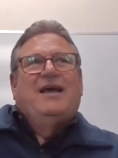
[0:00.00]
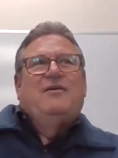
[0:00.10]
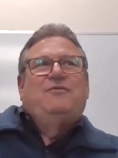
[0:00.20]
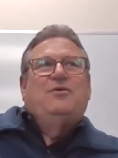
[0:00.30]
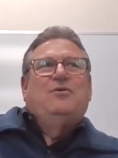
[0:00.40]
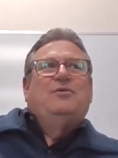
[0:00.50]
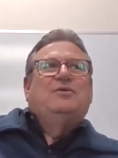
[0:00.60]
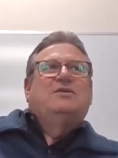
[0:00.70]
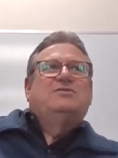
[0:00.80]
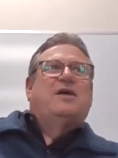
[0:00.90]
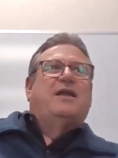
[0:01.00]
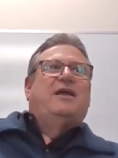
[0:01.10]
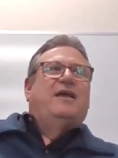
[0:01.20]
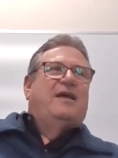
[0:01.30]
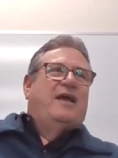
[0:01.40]
if you
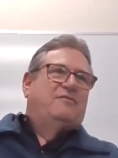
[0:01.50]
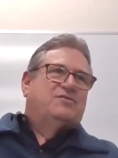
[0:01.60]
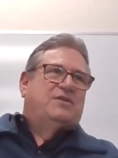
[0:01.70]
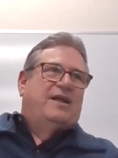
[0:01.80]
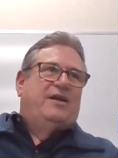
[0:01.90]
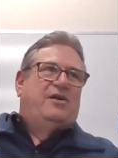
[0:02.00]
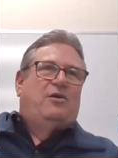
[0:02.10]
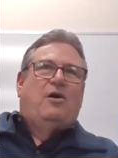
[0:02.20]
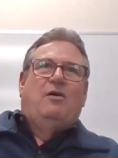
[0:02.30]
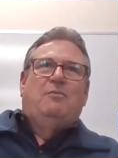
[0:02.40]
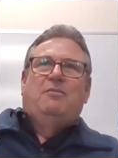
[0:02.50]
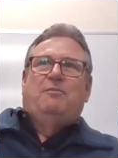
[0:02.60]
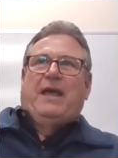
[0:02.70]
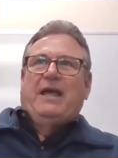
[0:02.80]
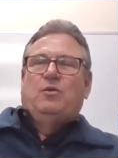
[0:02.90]
study, have studied at all
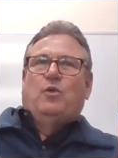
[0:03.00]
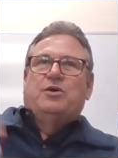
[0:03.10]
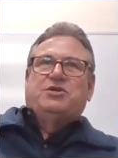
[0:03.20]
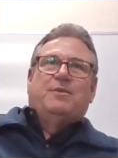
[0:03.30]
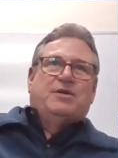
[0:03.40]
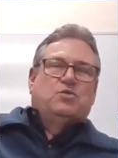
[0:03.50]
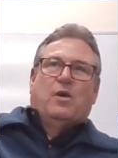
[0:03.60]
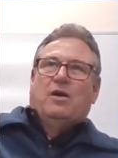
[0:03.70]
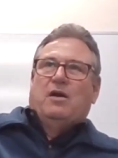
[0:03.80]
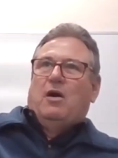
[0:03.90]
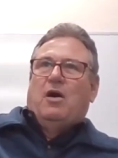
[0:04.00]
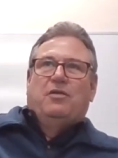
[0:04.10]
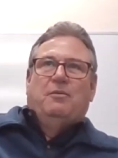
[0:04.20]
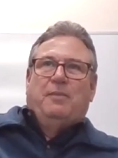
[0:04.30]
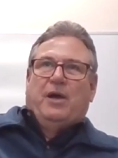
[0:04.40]
pagan worship, it's where
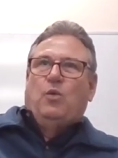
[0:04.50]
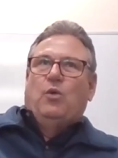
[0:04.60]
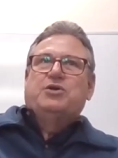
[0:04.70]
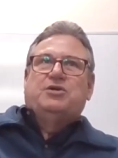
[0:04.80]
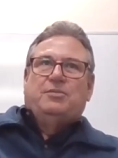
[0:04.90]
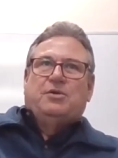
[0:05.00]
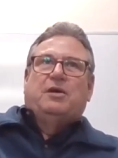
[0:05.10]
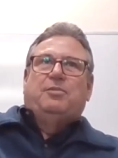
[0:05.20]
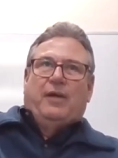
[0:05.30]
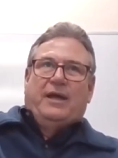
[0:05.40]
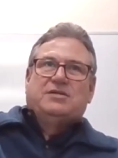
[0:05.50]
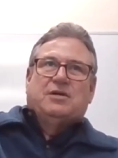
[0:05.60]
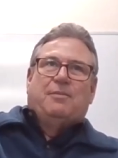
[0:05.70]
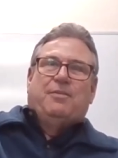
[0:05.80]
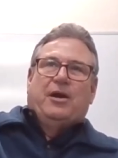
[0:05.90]
all the Baal worship took place
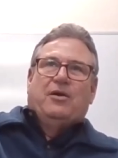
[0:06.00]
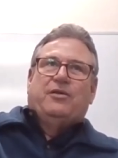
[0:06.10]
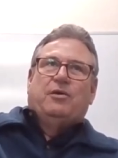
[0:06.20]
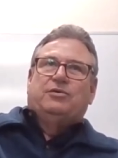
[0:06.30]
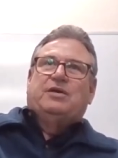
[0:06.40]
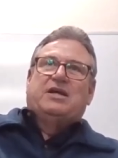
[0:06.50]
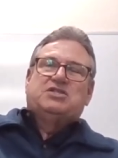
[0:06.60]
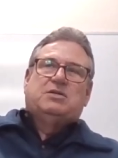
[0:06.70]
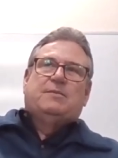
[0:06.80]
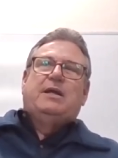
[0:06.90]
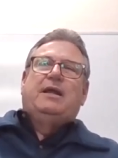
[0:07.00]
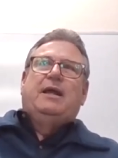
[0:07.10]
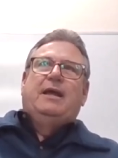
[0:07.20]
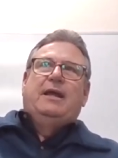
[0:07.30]
up there in the Old Testament.